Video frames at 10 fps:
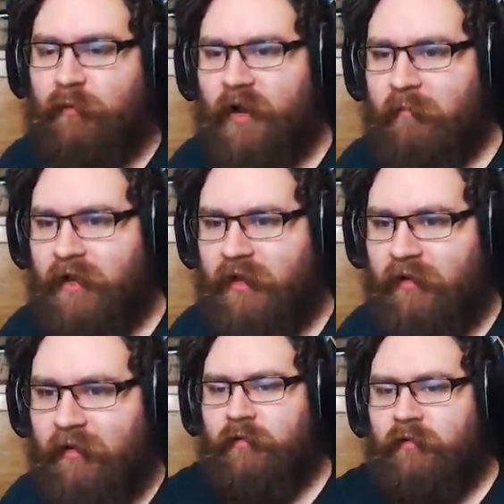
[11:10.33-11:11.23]
what I
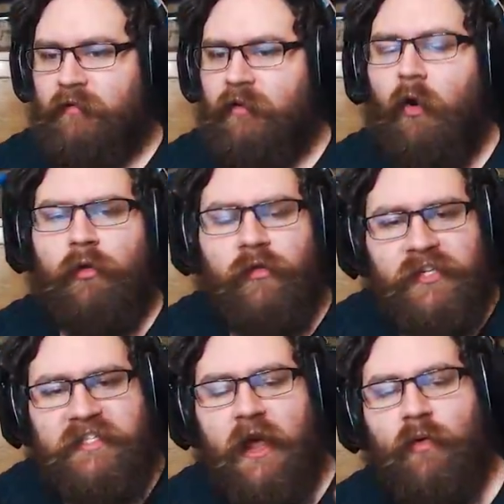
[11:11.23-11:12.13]
mean. All other
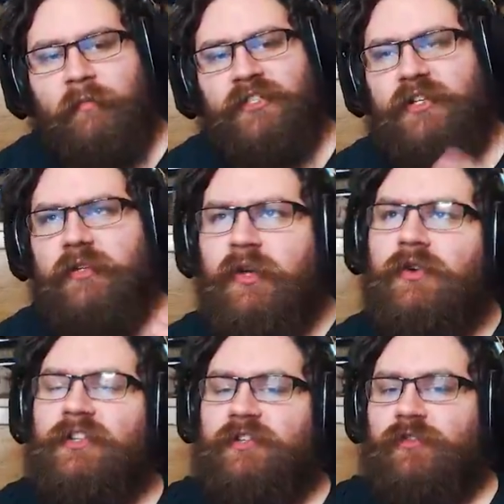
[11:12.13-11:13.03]
scout weapons, you
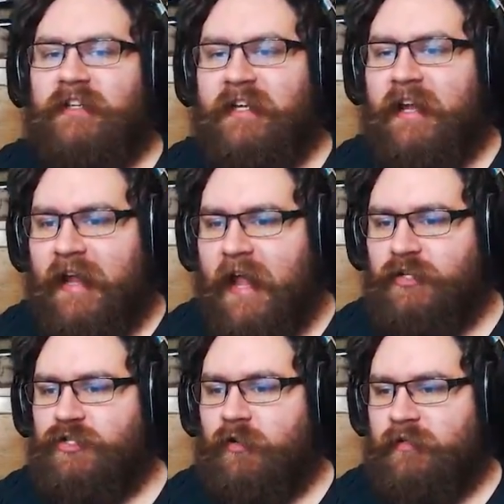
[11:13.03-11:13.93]
usually try to get a
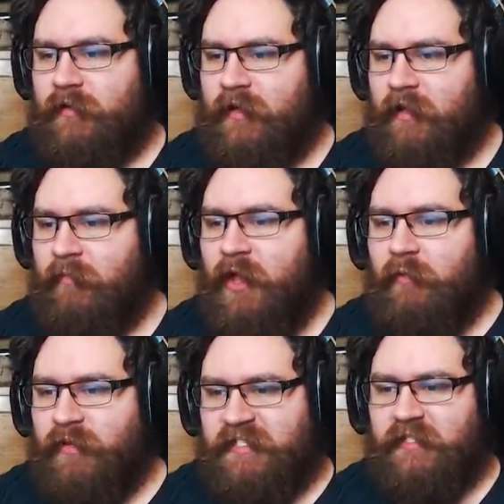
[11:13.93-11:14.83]
headshot, but since